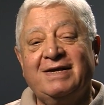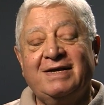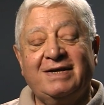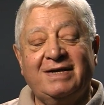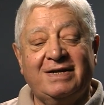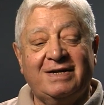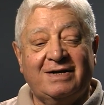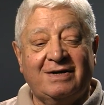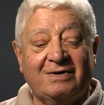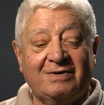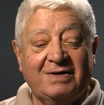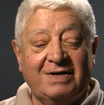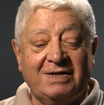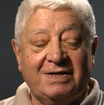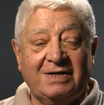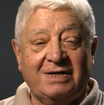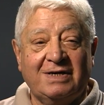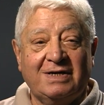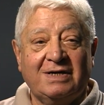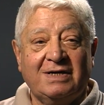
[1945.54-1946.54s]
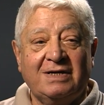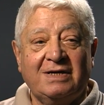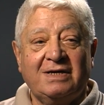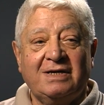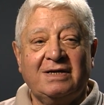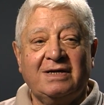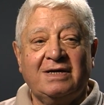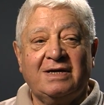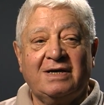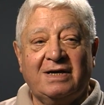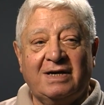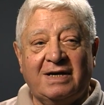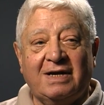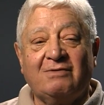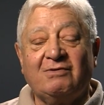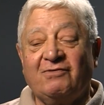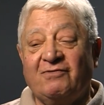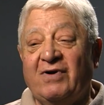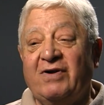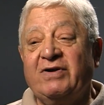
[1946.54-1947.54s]
you know, and I
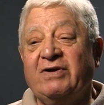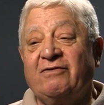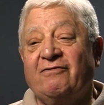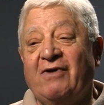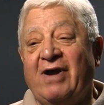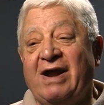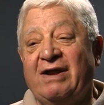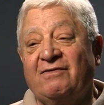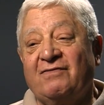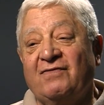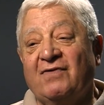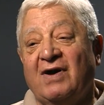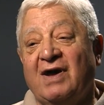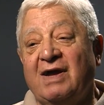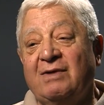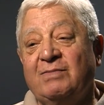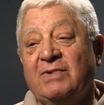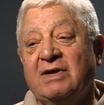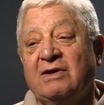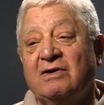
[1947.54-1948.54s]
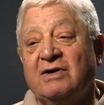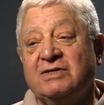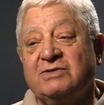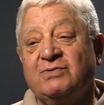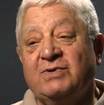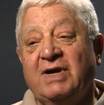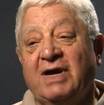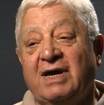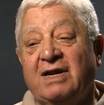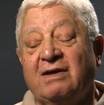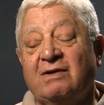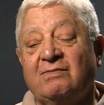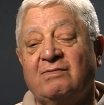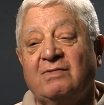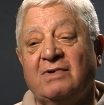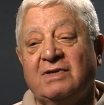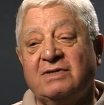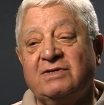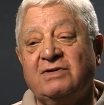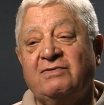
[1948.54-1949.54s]
was very gratified because we had a
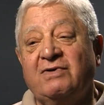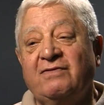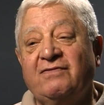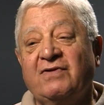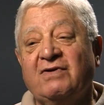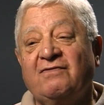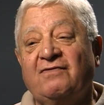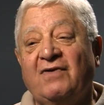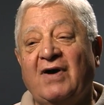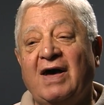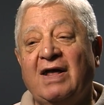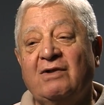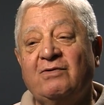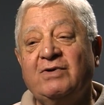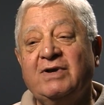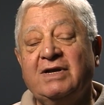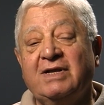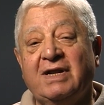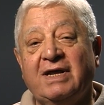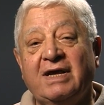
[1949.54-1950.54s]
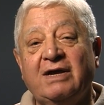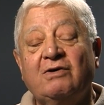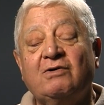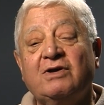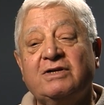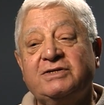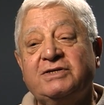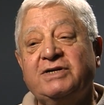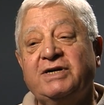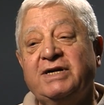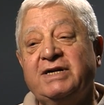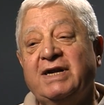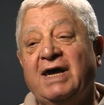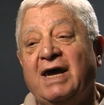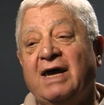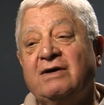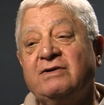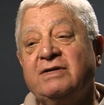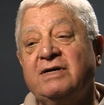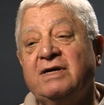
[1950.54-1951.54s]
terrific following and they all turned
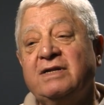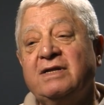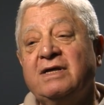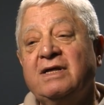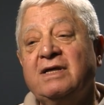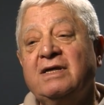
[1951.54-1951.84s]
out, and